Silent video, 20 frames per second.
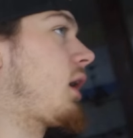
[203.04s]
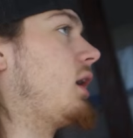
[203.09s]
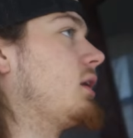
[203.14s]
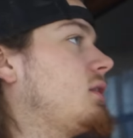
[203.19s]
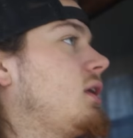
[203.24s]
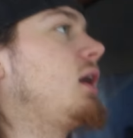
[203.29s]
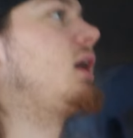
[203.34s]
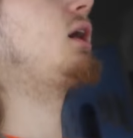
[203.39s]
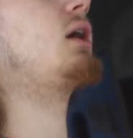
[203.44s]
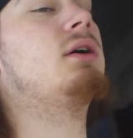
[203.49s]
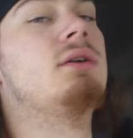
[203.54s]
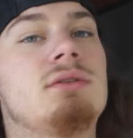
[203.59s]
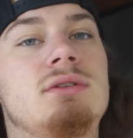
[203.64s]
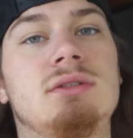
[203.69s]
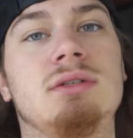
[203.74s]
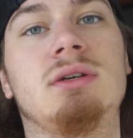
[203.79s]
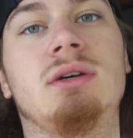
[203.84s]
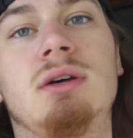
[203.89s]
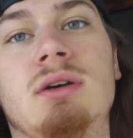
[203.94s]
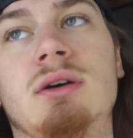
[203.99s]
out the
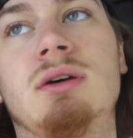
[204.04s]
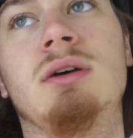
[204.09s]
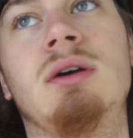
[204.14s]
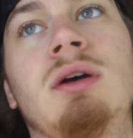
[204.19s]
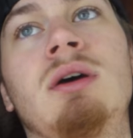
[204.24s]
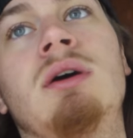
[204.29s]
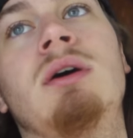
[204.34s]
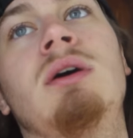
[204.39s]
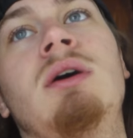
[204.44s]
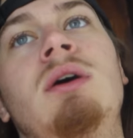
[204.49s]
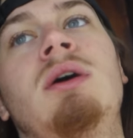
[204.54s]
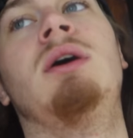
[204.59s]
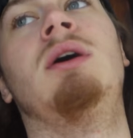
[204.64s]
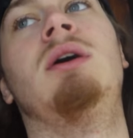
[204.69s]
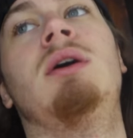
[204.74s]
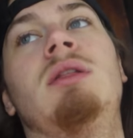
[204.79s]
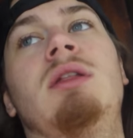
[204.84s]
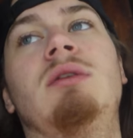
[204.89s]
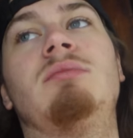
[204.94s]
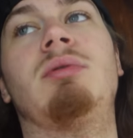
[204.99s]
house,
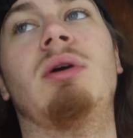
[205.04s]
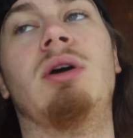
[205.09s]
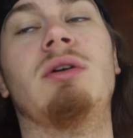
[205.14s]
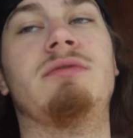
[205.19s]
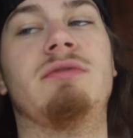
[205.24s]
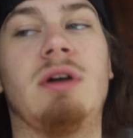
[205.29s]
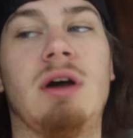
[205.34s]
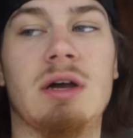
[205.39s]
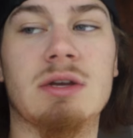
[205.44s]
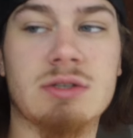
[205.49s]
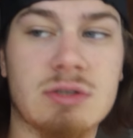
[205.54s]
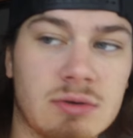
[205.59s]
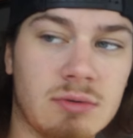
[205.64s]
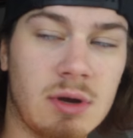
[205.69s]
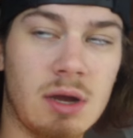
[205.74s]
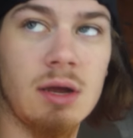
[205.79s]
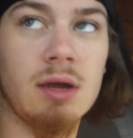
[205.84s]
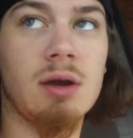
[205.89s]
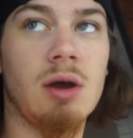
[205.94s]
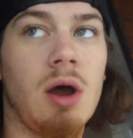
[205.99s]
the bird flies
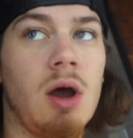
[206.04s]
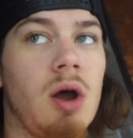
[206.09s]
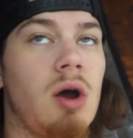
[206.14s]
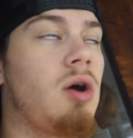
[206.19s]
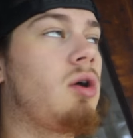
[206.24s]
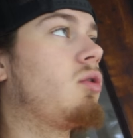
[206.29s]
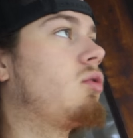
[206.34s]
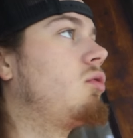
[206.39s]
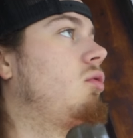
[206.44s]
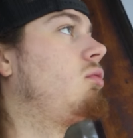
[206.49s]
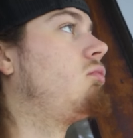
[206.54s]
away. Oh.